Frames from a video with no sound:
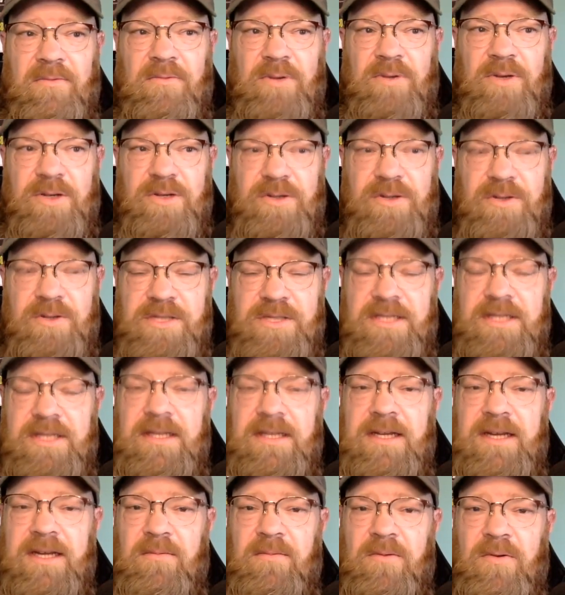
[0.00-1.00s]

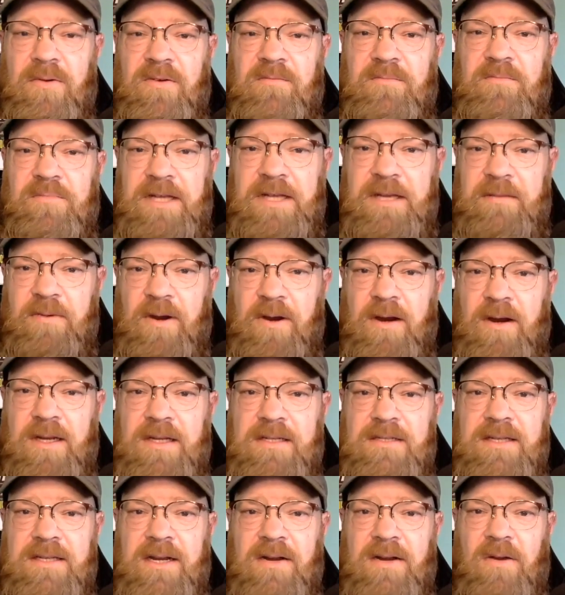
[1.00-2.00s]
reducing the number of plea
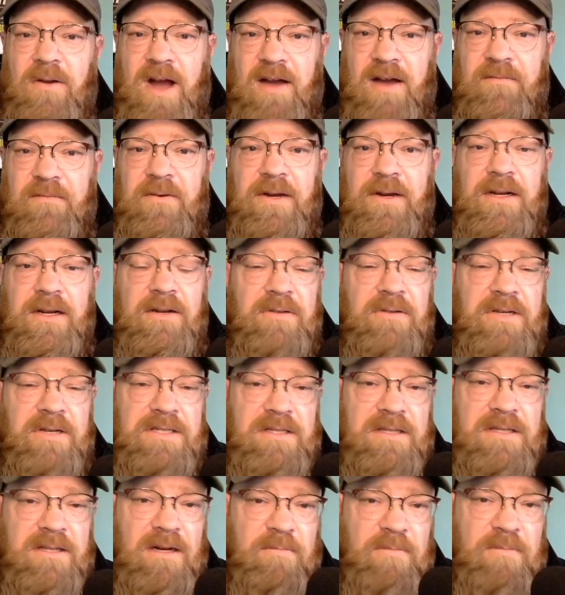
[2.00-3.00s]
bargains that are offered,
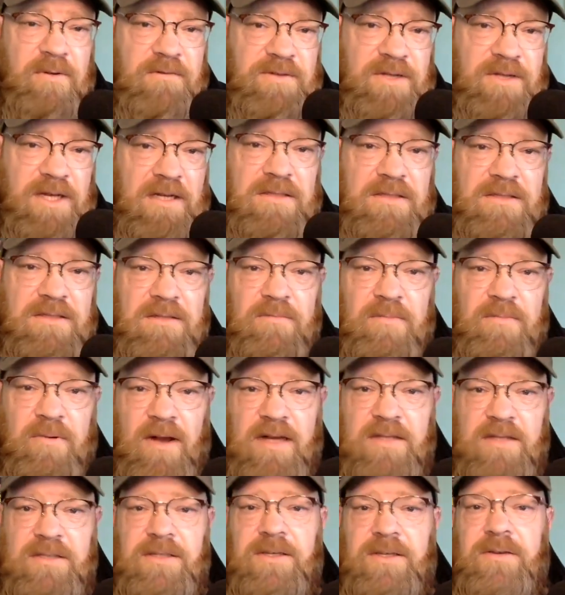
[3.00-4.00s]
increasing the number of judges and
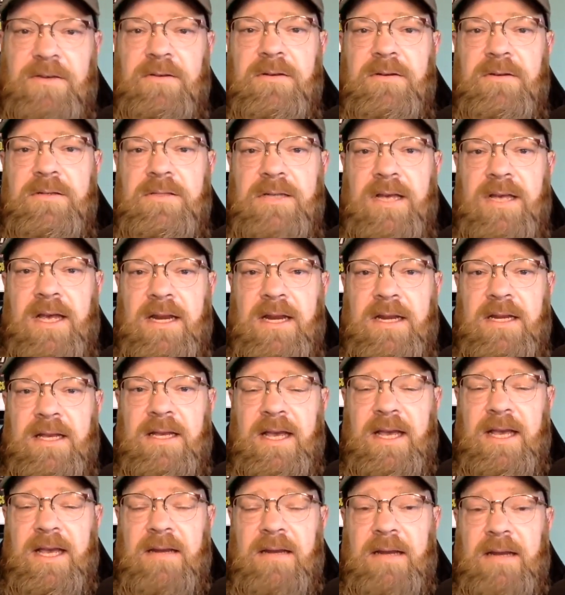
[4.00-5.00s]
prosecutors, and
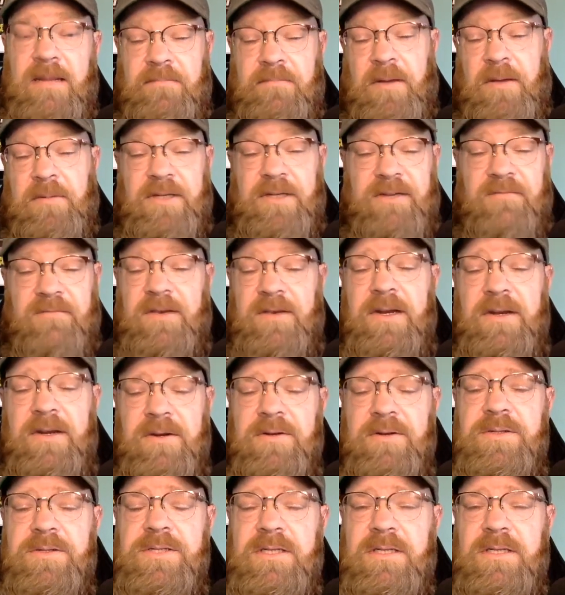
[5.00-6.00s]
again, and public
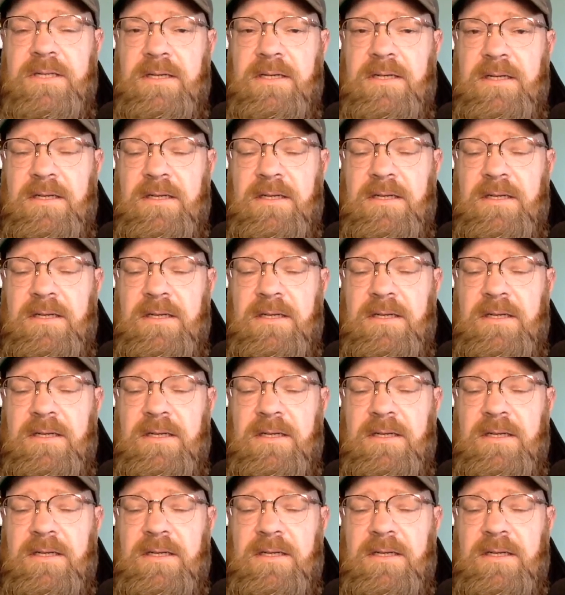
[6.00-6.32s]
defenders,